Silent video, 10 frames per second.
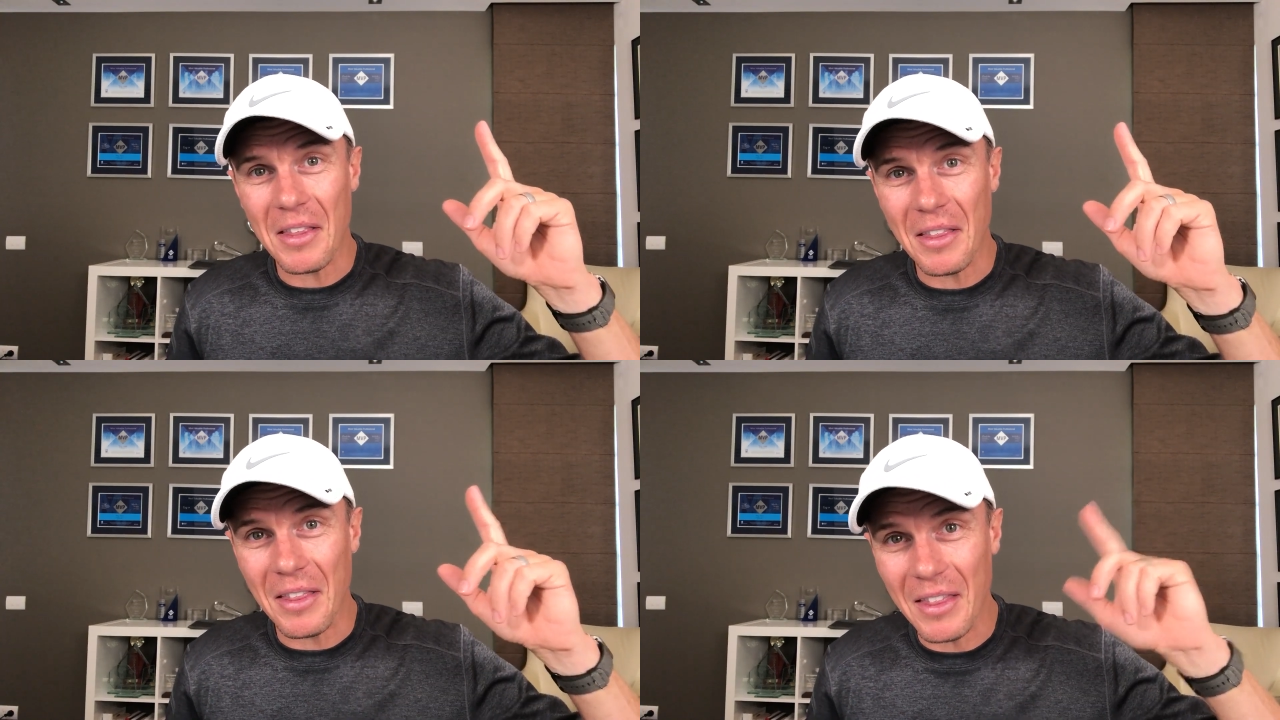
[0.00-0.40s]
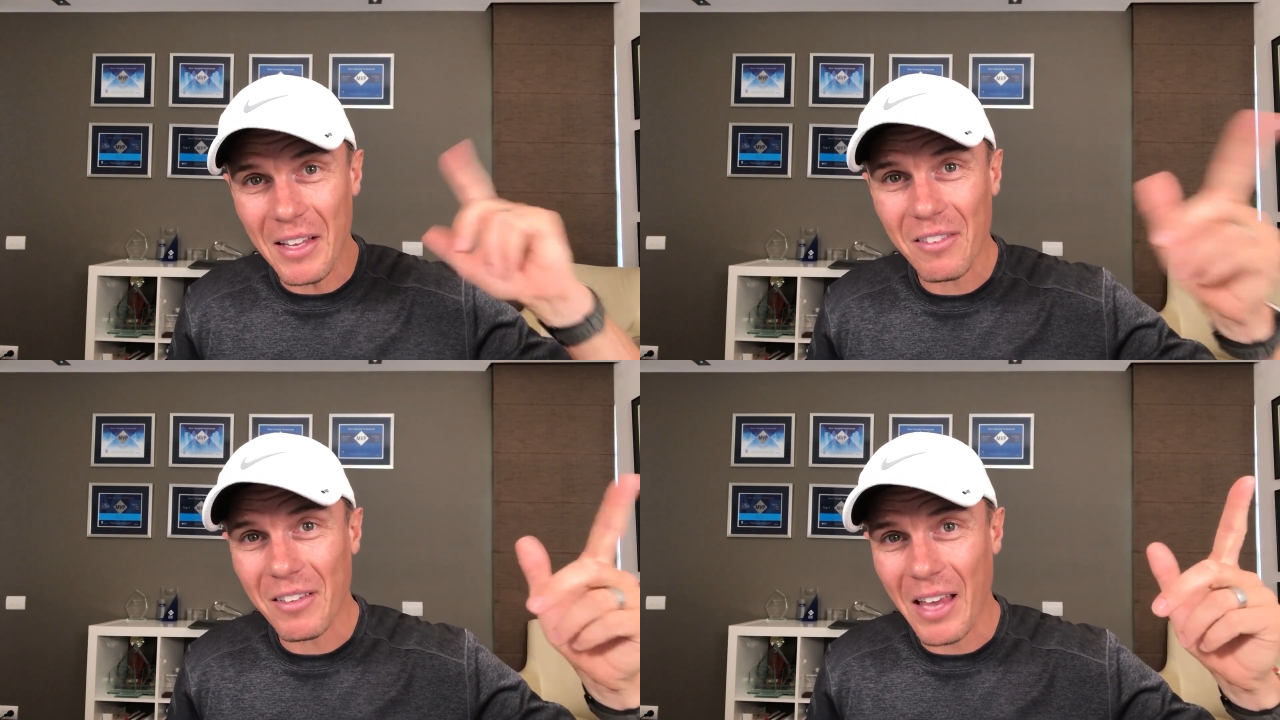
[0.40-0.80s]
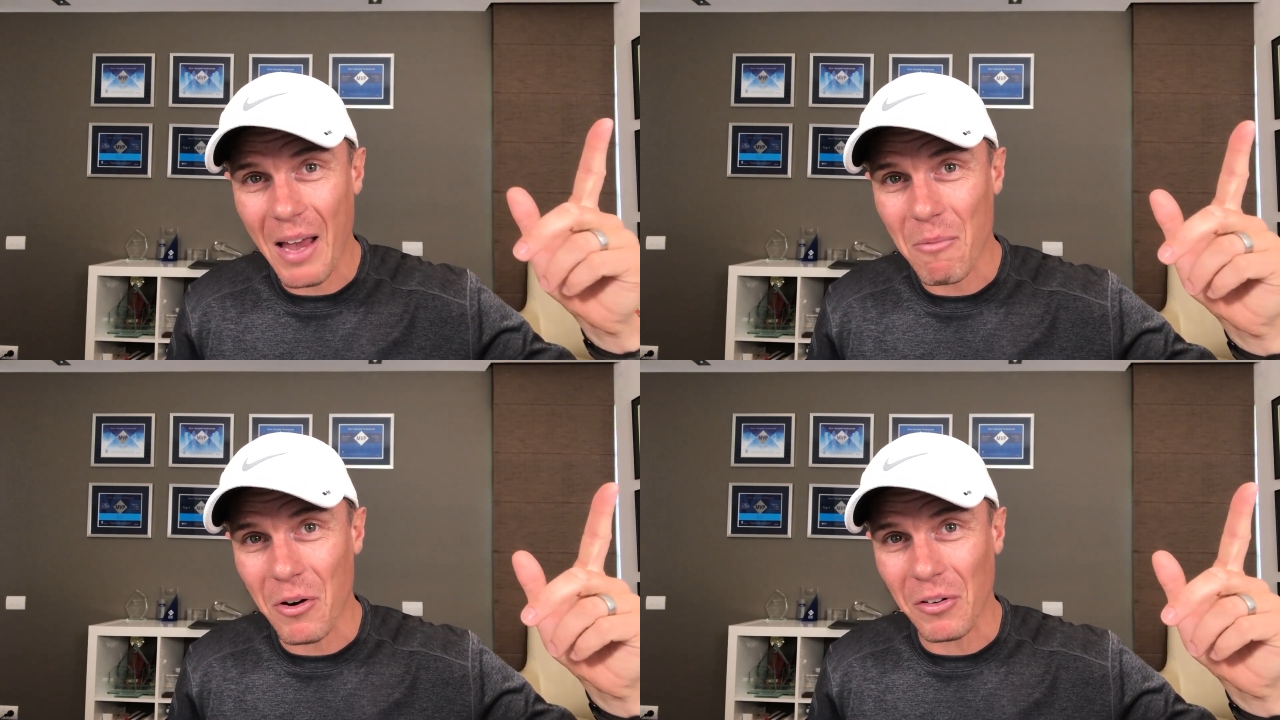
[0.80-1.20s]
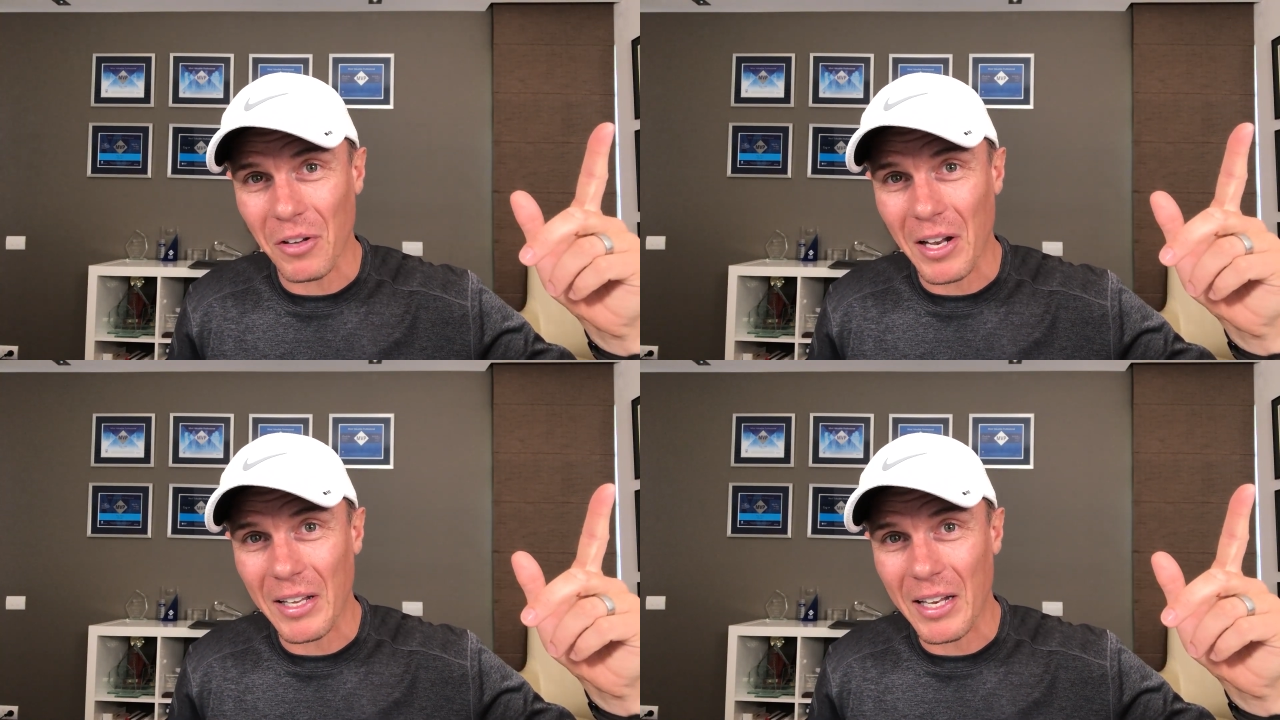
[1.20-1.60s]
this camera is
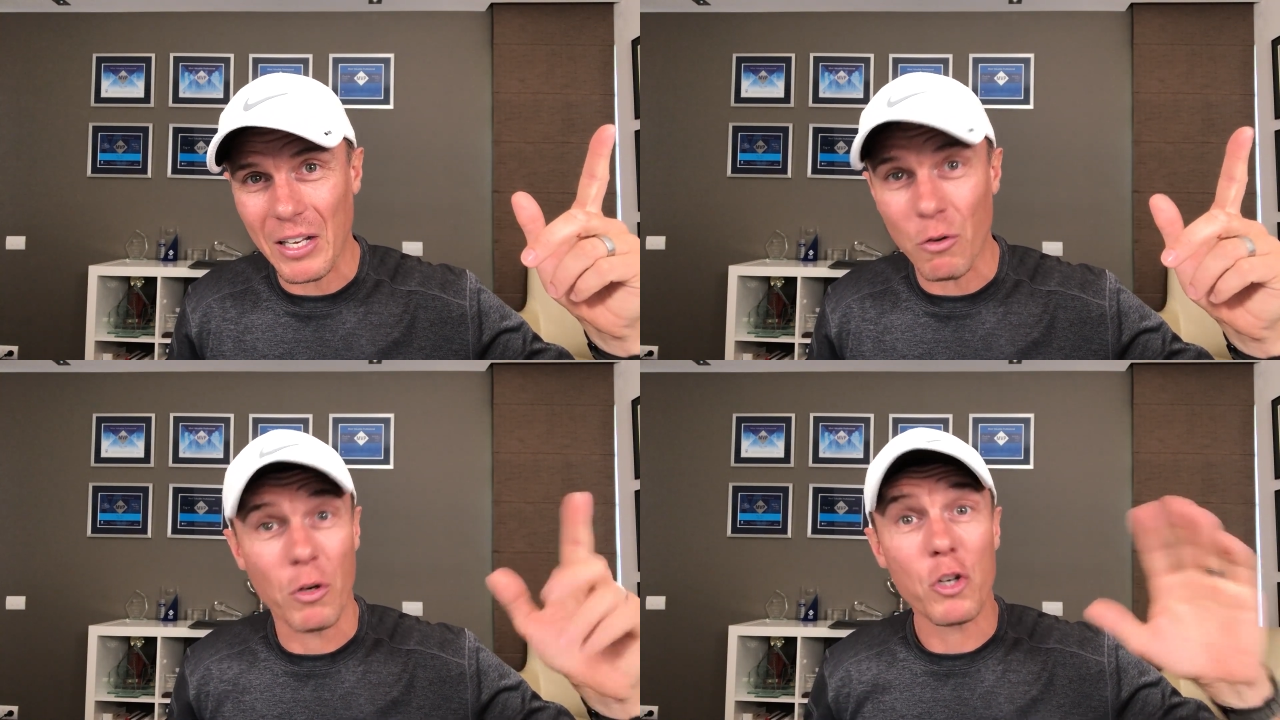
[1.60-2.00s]
only any good,